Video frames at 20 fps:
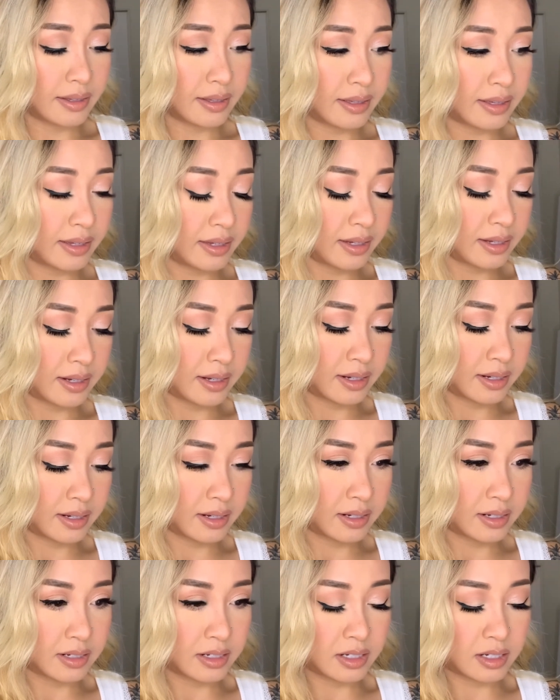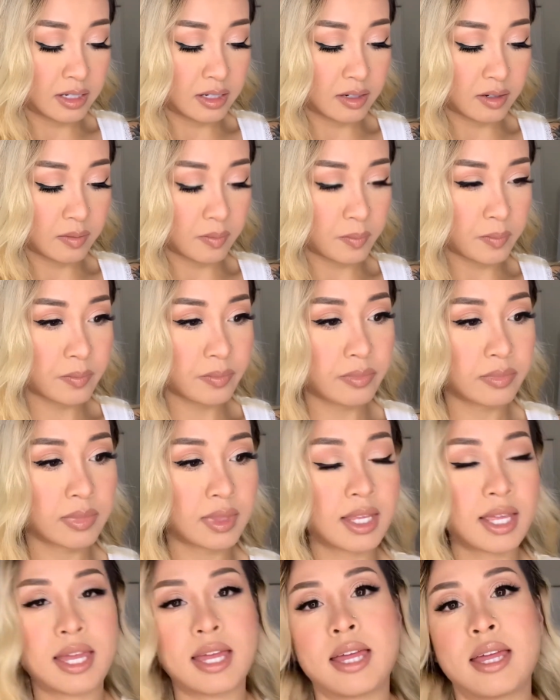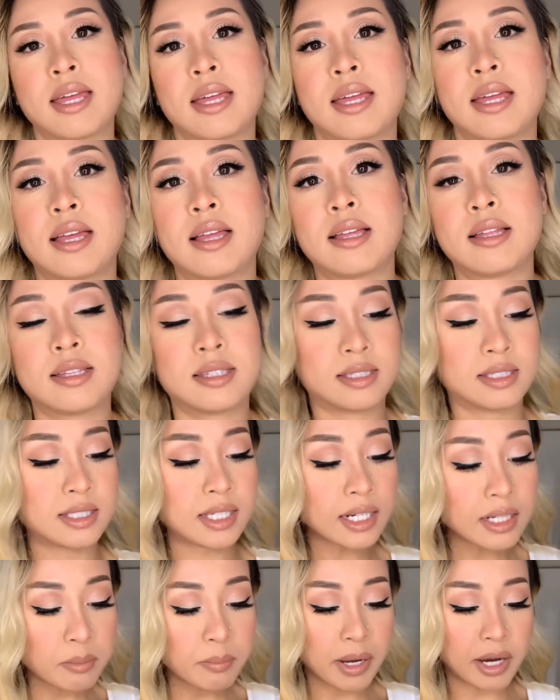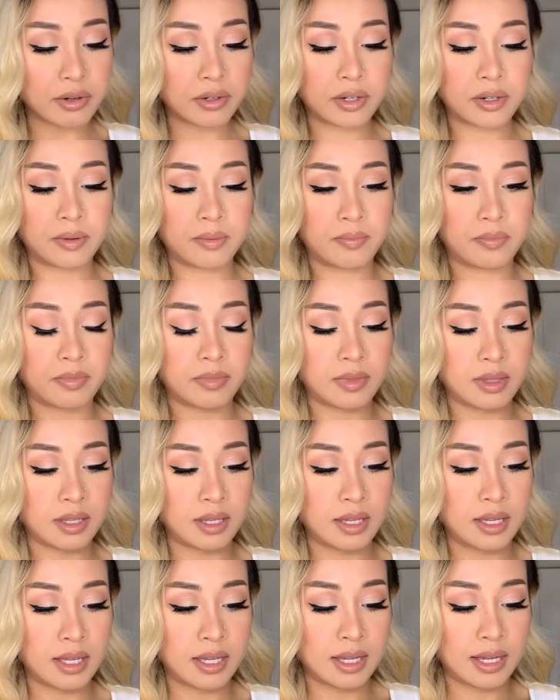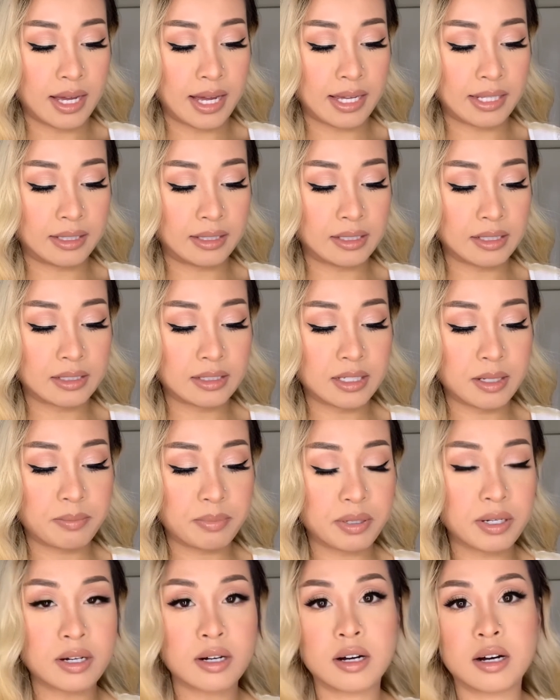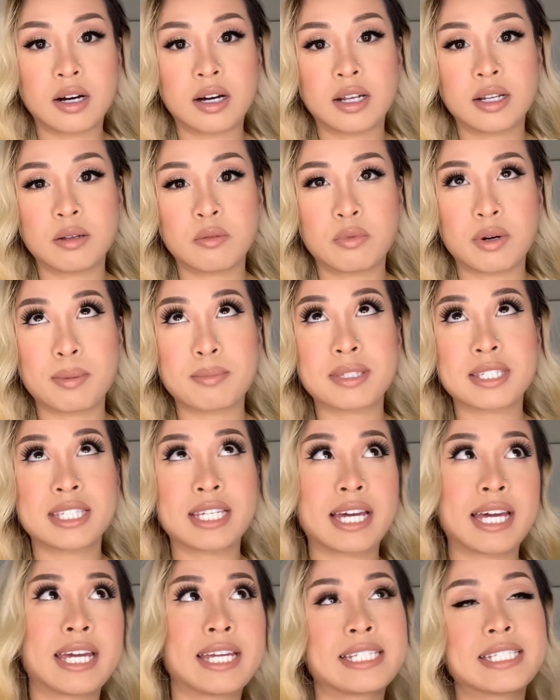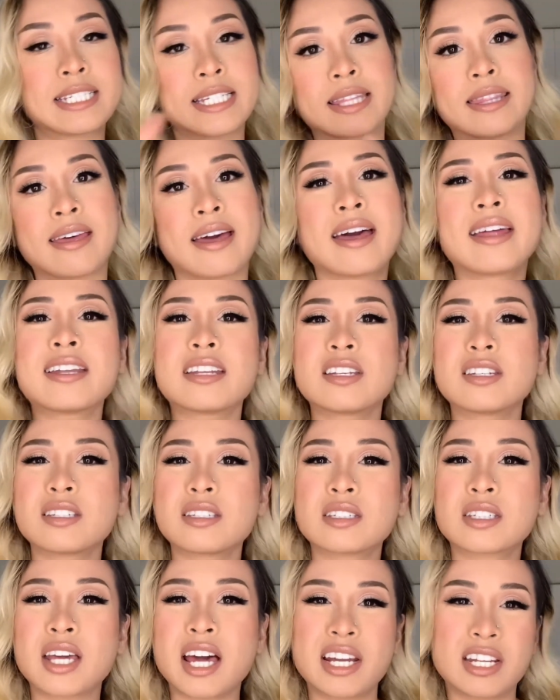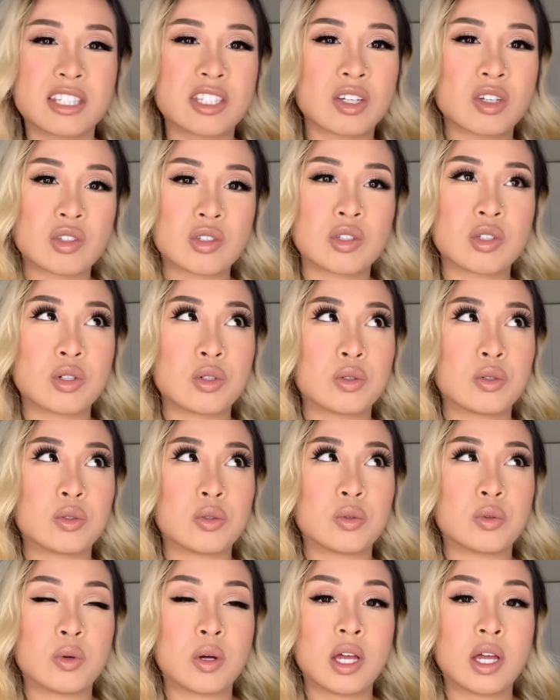And setting powder. I looked up on a website that kind of tells you